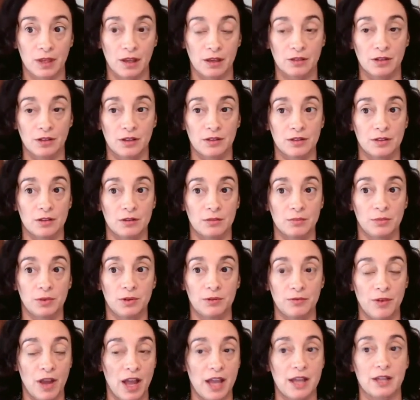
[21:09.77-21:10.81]
other
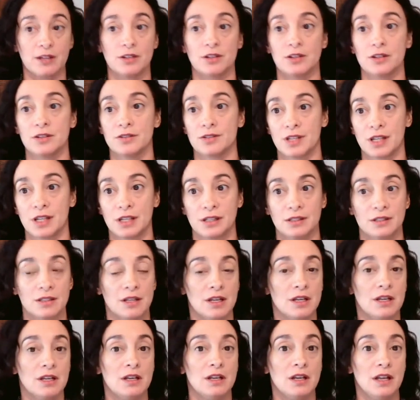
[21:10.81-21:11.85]
providers, and
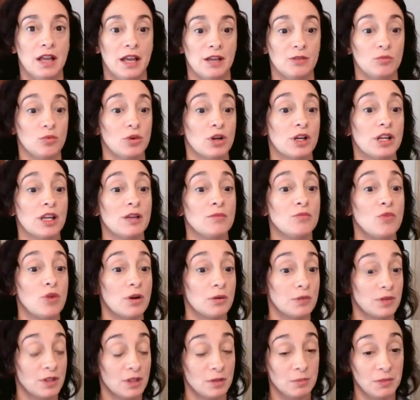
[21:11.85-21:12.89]
working more
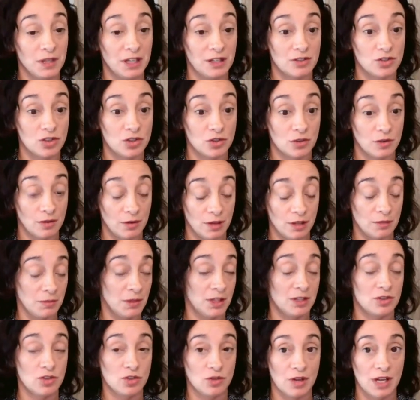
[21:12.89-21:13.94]
with
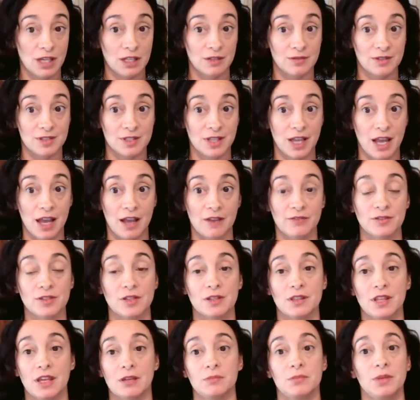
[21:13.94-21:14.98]
administrative staff, to
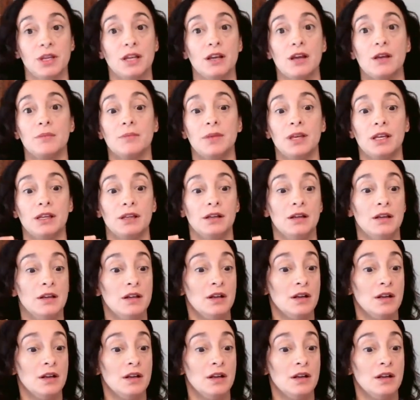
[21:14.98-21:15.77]
then becoming